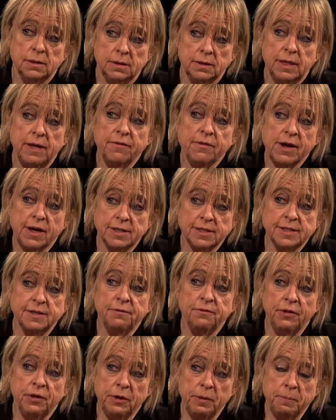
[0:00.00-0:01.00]
They've got
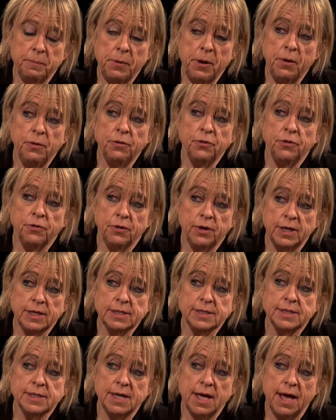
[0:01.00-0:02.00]
some very potent
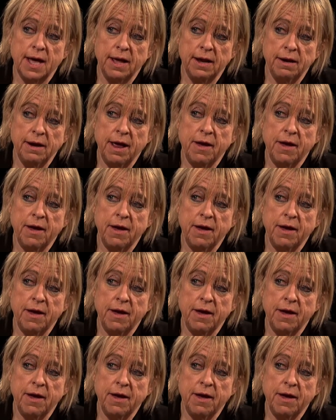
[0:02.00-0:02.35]
drugs that